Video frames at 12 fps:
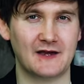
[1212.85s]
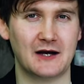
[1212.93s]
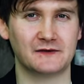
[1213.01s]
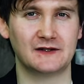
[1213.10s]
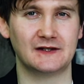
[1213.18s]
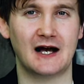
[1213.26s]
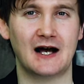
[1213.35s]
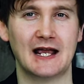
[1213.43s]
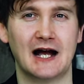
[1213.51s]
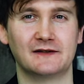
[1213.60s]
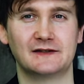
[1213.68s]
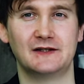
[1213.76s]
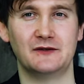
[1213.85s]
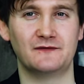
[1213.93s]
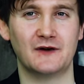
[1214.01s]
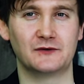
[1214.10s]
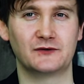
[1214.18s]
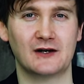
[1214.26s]
thousand high-altitude
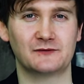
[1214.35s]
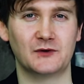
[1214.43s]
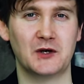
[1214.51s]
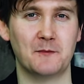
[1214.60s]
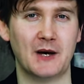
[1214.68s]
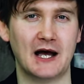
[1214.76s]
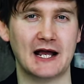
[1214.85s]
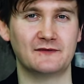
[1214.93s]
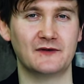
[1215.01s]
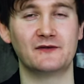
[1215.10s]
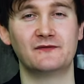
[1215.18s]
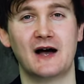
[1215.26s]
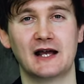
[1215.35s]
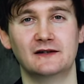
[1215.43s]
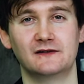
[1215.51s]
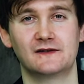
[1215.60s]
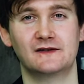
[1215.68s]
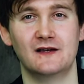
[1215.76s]
photographs were combined for the
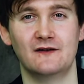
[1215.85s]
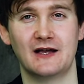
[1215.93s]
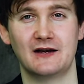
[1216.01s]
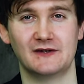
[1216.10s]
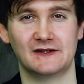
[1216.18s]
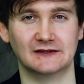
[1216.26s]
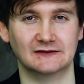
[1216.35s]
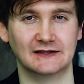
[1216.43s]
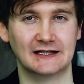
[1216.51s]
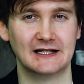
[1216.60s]
final survey result,